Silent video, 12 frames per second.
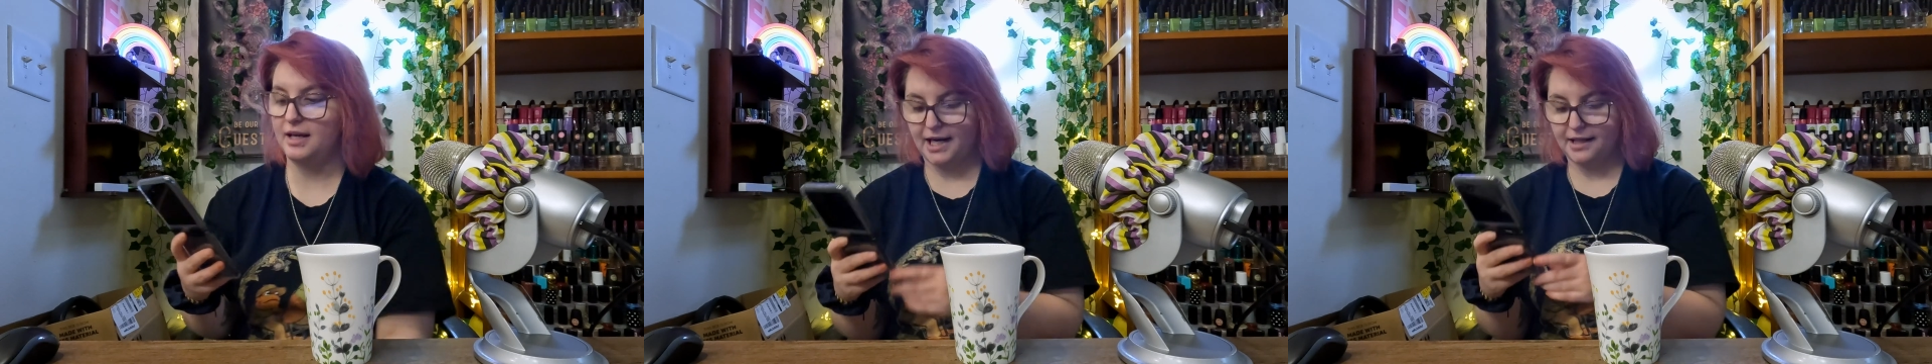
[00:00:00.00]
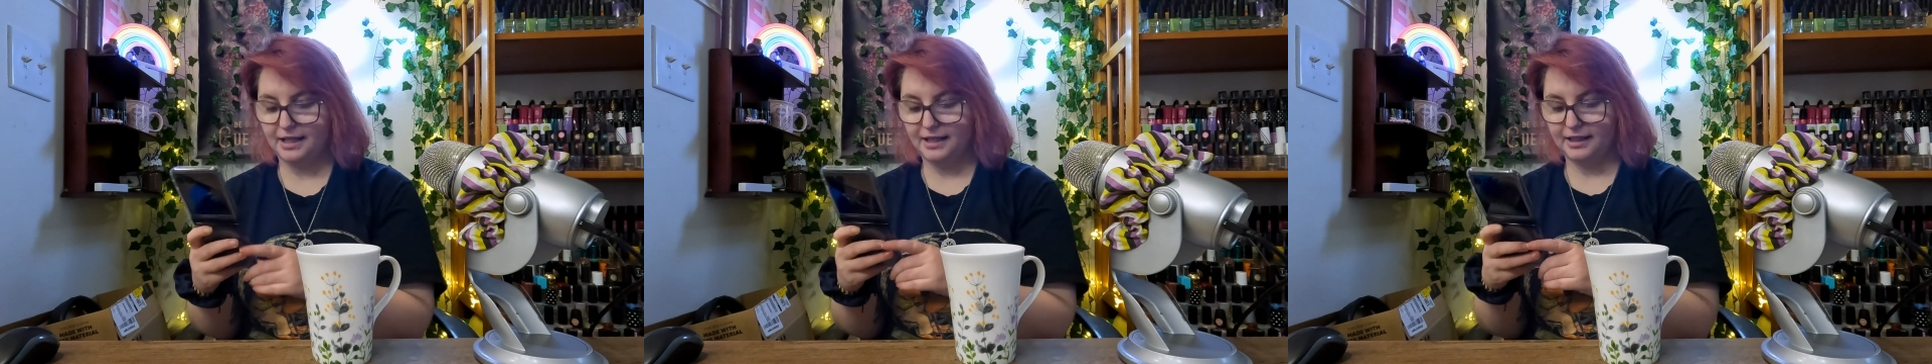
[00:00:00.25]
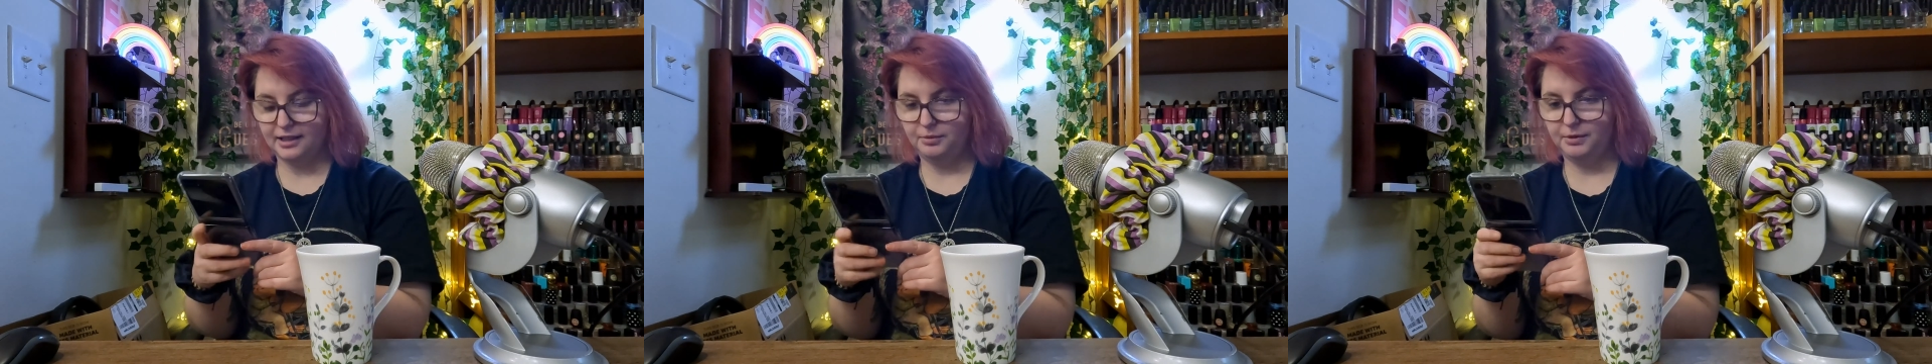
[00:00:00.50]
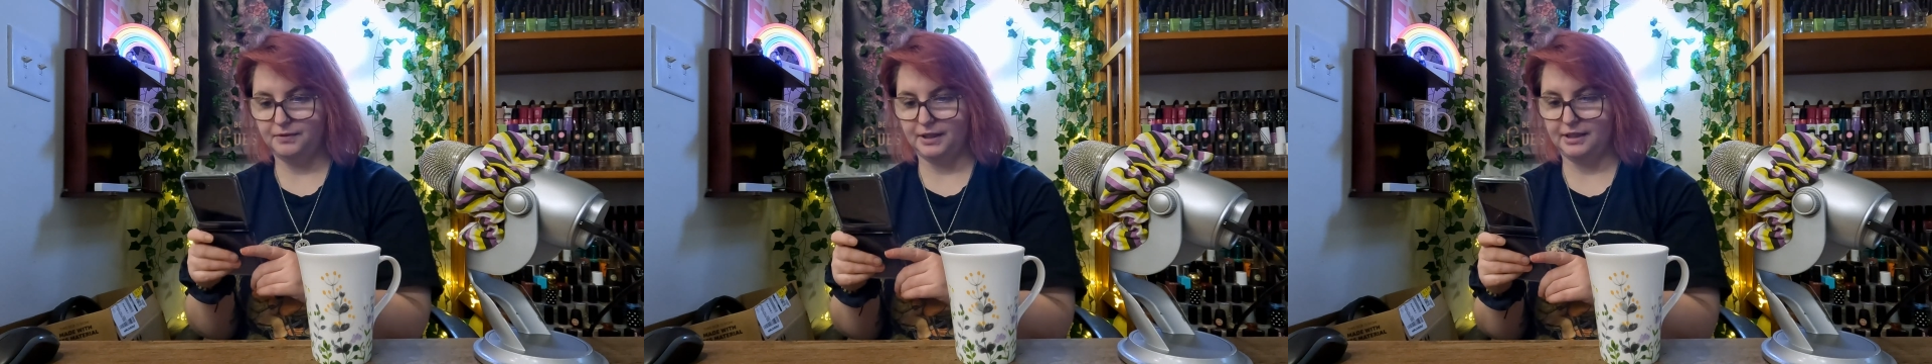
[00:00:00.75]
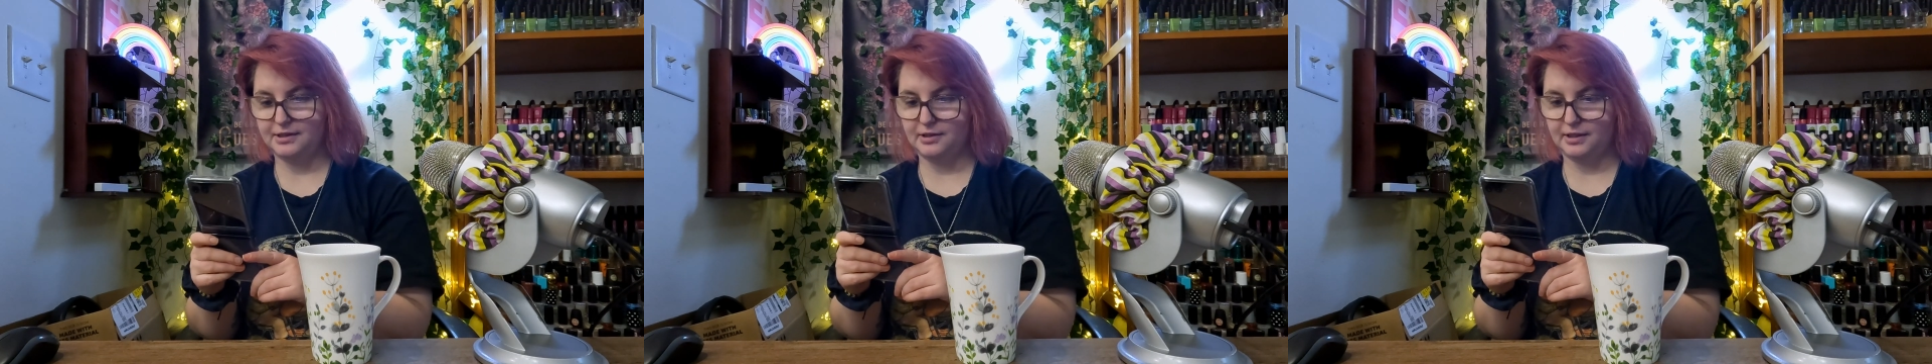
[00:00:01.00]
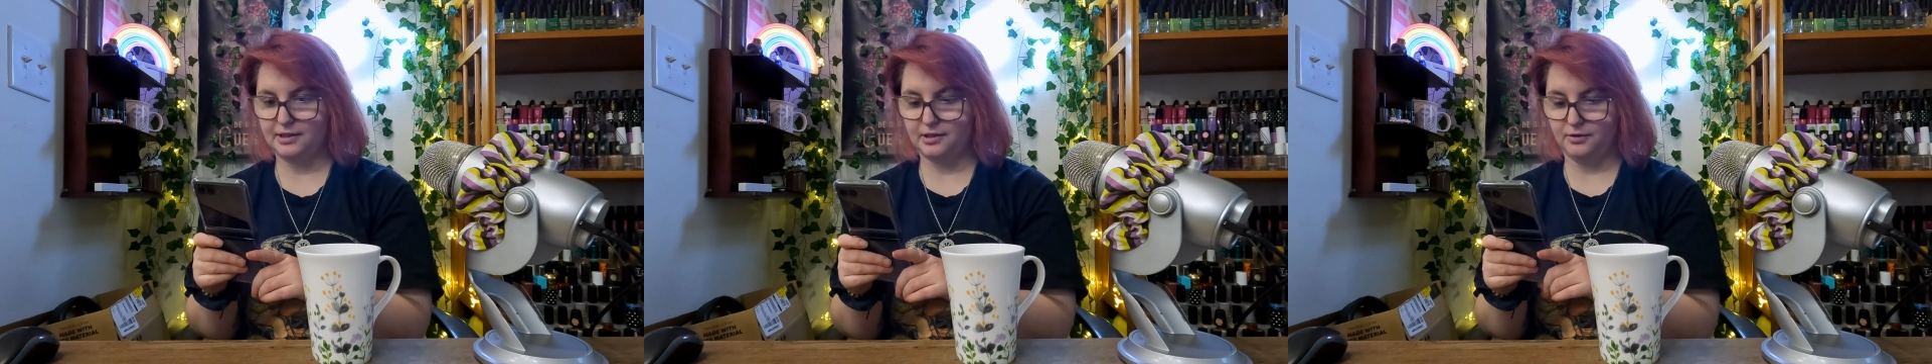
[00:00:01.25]
and I think it'll be funny,
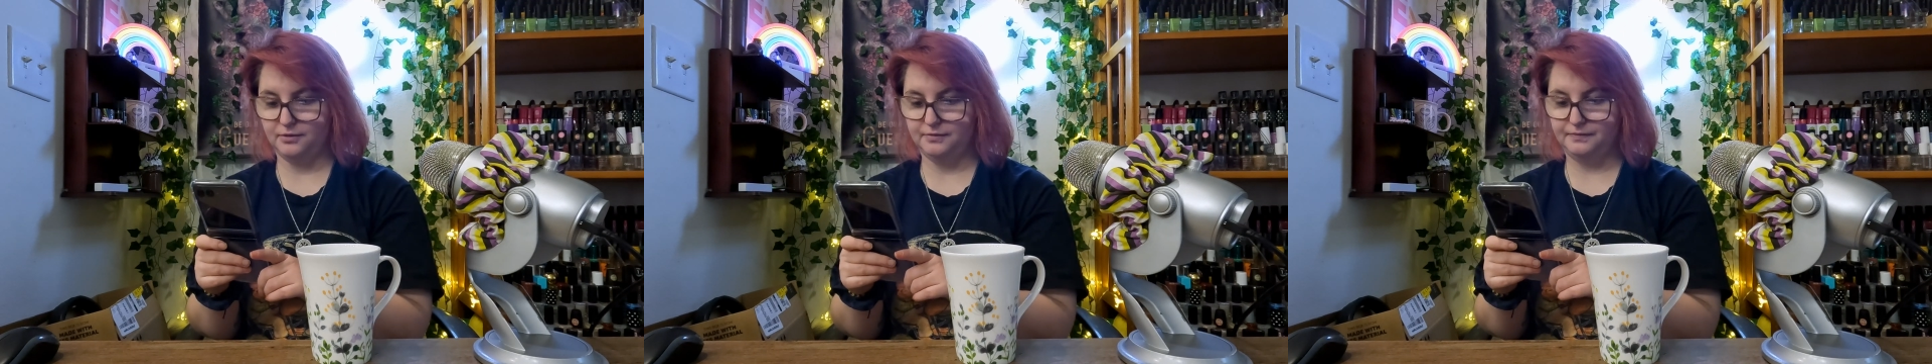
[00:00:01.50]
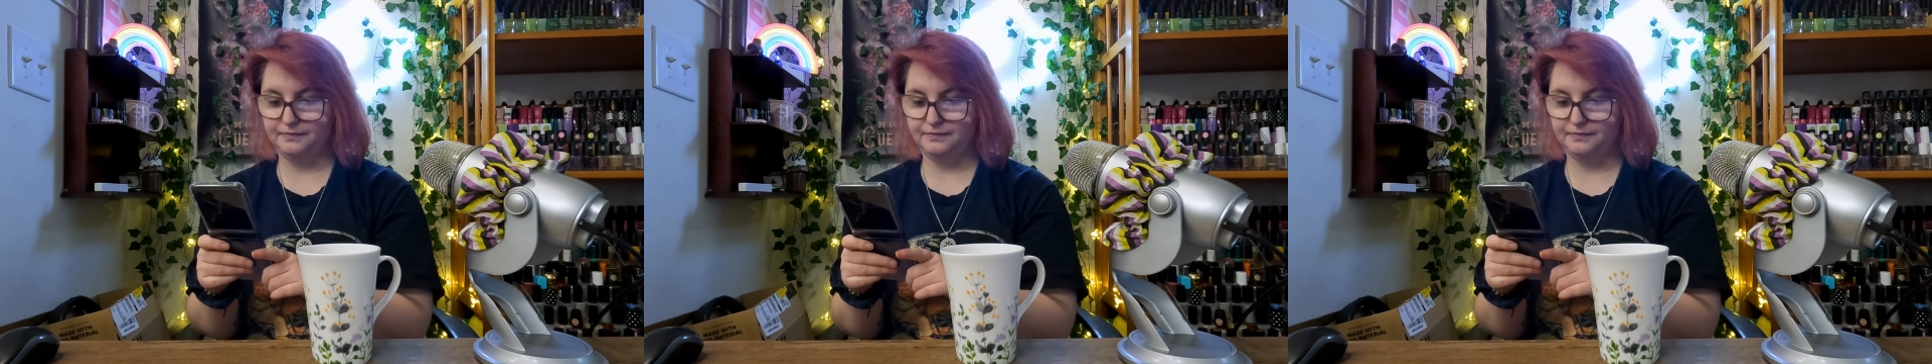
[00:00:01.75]
so let's go.